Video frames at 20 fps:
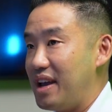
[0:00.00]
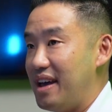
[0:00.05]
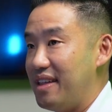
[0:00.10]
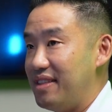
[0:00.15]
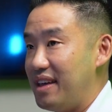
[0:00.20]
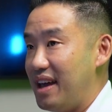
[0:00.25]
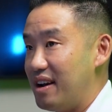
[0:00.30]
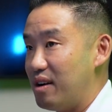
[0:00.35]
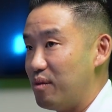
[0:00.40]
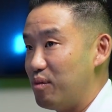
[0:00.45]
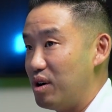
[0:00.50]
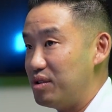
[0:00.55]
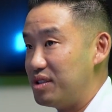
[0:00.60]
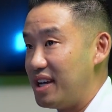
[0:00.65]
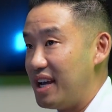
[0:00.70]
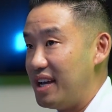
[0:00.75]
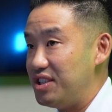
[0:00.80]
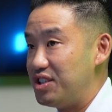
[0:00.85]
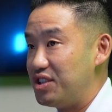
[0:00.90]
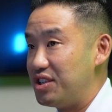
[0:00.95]
and then a
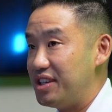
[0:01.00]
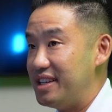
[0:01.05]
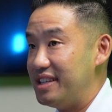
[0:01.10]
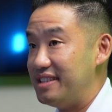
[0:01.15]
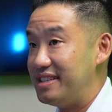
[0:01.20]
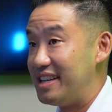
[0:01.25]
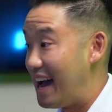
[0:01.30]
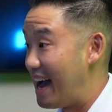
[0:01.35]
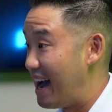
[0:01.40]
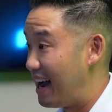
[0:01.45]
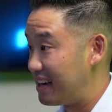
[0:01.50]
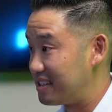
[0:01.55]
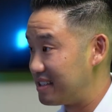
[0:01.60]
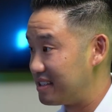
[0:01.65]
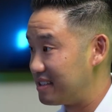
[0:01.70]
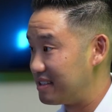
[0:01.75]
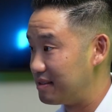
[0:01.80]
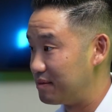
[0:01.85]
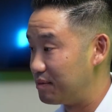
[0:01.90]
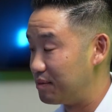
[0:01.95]
rotation in
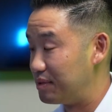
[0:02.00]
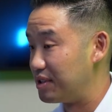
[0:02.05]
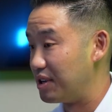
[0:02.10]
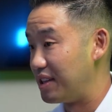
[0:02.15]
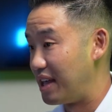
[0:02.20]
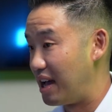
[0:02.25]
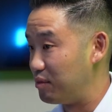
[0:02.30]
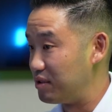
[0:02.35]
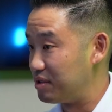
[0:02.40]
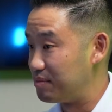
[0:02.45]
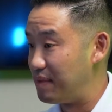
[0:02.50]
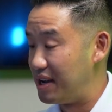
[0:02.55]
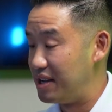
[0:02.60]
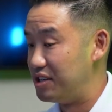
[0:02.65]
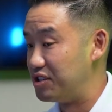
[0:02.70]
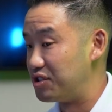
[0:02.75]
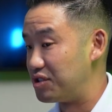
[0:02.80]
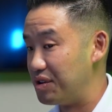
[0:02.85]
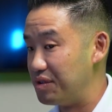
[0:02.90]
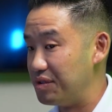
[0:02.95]
tax. So that was my
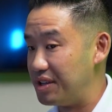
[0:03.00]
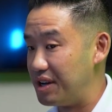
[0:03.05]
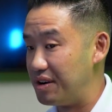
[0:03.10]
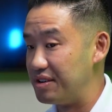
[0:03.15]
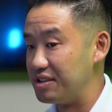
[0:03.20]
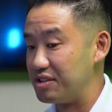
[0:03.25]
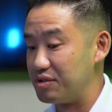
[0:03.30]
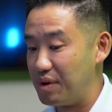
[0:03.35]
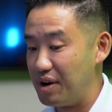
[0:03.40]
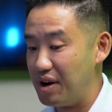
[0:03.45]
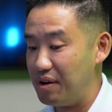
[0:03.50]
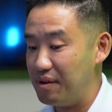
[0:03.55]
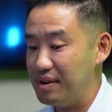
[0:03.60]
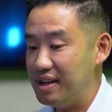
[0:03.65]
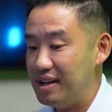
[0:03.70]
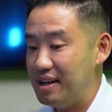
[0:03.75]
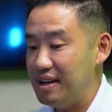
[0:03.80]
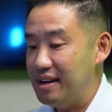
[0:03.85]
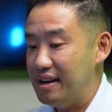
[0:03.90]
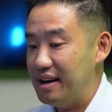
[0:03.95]
intro there as well.
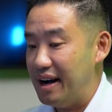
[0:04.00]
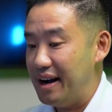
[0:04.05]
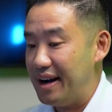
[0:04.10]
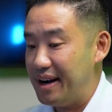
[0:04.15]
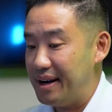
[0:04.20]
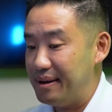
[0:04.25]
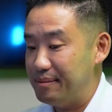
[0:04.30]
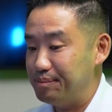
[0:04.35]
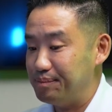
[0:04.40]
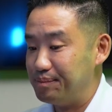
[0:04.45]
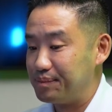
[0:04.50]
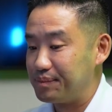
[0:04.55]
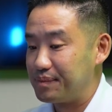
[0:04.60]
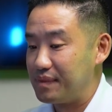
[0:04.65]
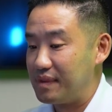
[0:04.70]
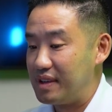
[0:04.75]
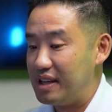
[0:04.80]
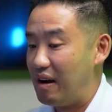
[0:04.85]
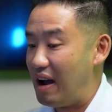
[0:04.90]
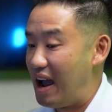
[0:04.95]

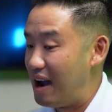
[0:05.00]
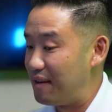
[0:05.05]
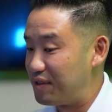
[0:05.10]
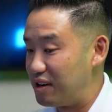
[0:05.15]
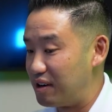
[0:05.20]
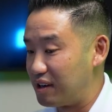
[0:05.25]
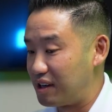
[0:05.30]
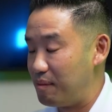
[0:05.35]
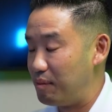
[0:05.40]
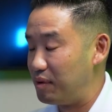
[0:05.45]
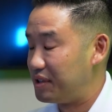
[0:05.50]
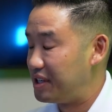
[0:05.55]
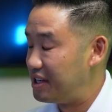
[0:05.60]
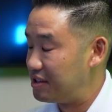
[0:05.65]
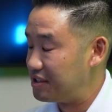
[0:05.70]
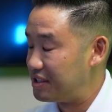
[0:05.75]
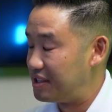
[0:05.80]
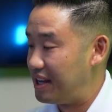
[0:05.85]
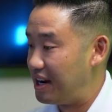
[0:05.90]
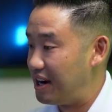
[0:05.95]
After a couple of
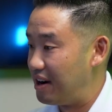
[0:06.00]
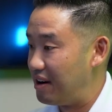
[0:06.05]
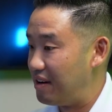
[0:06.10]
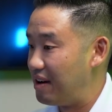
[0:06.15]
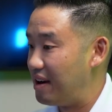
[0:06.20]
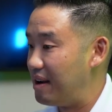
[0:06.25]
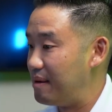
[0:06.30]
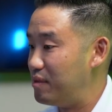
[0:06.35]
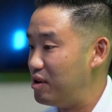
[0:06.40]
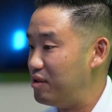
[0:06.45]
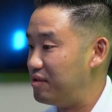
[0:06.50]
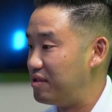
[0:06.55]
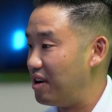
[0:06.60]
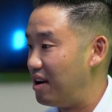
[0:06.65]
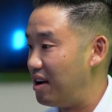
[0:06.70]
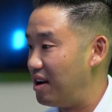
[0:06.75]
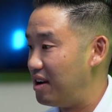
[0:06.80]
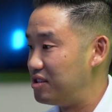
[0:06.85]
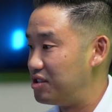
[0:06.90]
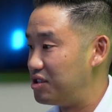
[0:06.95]
years there, I moved
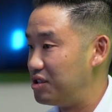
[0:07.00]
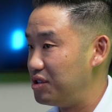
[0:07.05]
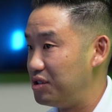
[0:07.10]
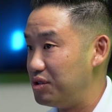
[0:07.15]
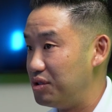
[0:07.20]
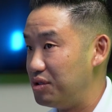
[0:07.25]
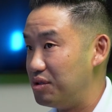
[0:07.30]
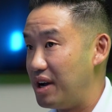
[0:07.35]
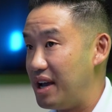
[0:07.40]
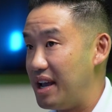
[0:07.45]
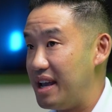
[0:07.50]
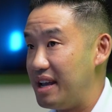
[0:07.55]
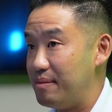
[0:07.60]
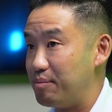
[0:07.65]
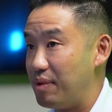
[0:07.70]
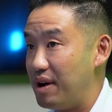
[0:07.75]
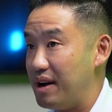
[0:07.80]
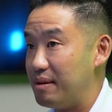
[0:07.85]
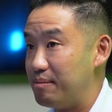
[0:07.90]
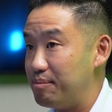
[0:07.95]
on to a
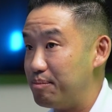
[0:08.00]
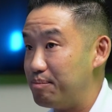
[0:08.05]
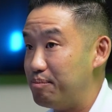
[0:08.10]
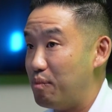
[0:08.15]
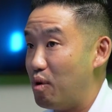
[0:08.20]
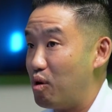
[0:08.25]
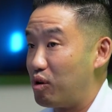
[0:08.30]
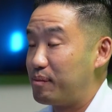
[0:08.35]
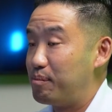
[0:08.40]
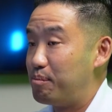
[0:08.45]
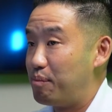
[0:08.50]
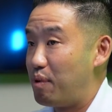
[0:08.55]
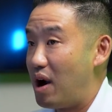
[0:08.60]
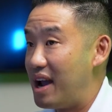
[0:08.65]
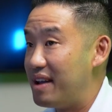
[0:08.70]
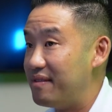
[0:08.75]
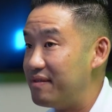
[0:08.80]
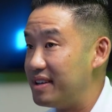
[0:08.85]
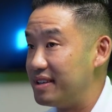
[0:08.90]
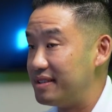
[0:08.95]
more
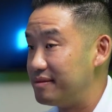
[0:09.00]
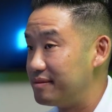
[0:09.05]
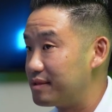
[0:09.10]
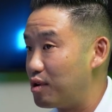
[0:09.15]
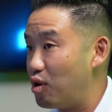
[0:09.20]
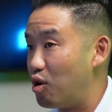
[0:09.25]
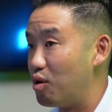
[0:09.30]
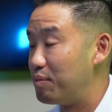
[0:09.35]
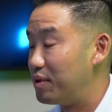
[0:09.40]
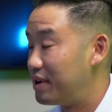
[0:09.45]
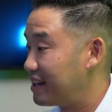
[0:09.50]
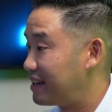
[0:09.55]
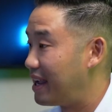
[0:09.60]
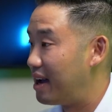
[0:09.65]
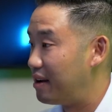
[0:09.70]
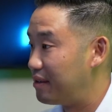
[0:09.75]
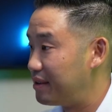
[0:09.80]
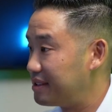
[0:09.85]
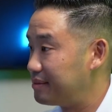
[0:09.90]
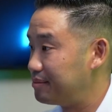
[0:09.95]
private corporate
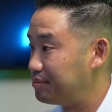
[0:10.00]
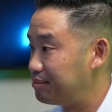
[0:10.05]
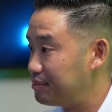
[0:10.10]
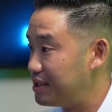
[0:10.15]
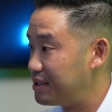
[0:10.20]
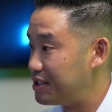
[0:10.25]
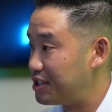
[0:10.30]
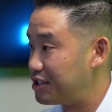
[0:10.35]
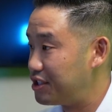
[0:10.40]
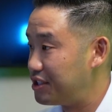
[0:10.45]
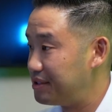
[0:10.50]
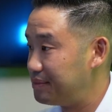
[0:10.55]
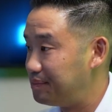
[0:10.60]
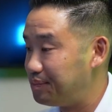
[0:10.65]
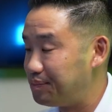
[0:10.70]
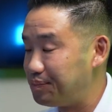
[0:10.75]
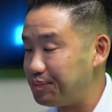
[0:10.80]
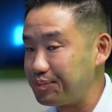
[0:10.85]
accounting position